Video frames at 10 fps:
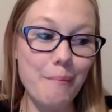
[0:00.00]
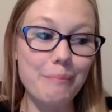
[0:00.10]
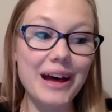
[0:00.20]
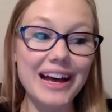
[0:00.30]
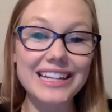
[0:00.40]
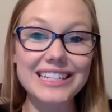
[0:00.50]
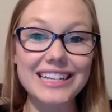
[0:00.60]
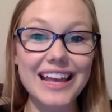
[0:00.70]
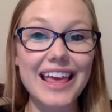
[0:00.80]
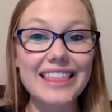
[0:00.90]
But
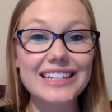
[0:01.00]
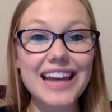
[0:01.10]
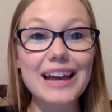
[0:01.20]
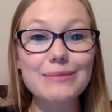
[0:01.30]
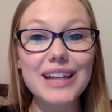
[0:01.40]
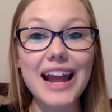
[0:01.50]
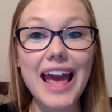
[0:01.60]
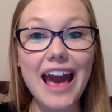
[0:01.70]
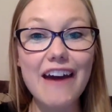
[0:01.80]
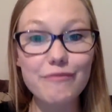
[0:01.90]
the times that I
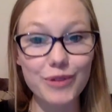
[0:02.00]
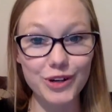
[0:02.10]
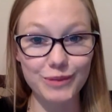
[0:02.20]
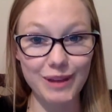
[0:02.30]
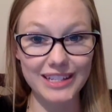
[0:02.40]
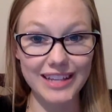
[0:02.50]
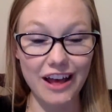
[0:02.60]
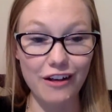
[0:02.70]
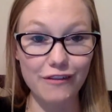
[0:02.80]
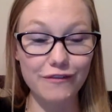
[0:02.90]
have pushed
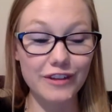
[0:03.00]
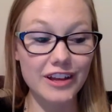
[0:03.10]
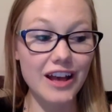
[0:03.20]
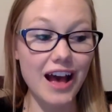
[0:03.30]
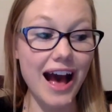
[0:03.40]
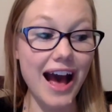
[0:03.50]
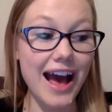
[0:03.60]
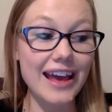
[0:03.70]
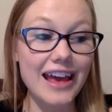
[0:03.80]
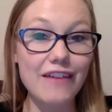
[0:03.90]
myself,
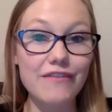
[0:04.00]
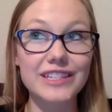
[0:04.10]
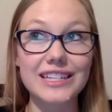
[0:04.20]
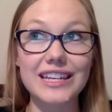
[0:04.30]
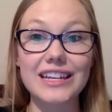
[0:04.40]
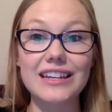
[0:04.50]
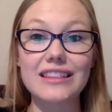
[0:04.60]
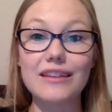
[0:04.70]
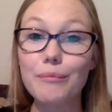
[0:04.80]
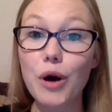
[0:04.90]
I have
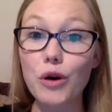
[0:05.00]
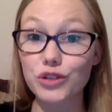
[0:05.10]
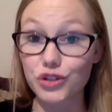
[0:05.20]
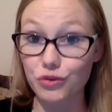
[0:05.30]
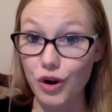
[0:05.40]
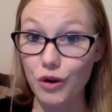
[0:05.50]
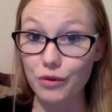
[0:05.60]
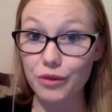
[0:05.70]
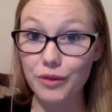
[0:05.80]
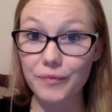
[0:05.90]
seen the most
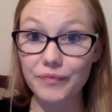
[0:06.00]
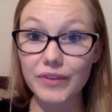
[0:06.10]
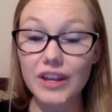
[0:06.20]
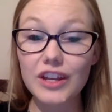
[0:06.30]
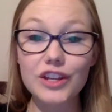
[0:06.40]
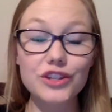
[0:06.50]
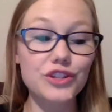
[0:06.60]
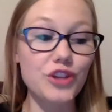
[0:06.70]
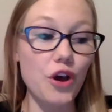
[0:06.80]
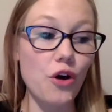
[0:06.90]
growth.
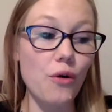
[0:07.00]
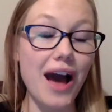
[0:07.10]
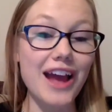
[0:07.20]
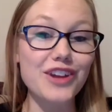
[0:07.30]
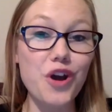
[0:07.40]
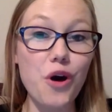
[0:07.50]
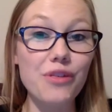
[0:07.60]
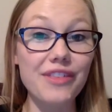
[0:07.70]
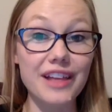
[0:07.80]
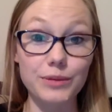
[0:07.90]
So I know
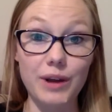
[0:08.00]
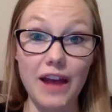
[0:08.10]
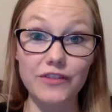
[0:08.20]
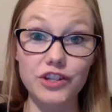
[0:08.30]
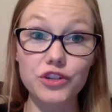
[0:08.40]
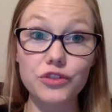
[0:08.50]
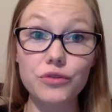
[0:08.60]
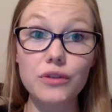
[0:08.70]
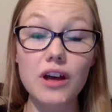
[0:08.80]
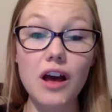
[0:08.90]
that that's what I have to
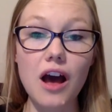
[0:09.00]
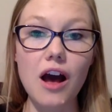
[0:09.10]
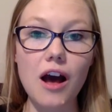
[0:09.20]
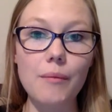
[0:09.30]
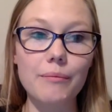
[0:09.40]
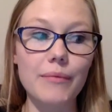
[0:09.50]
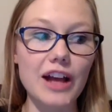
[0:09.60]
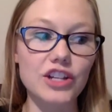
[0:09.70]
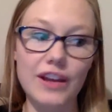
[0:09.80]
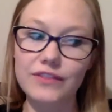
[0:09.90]
do.
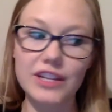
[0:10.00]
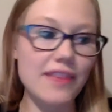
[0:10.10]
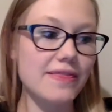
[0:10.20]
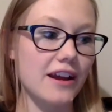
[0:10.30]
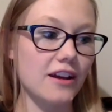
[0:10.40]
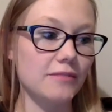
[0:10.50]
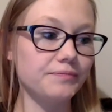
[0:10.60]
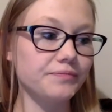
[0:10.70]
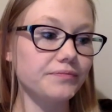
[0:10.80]
I just have to get there.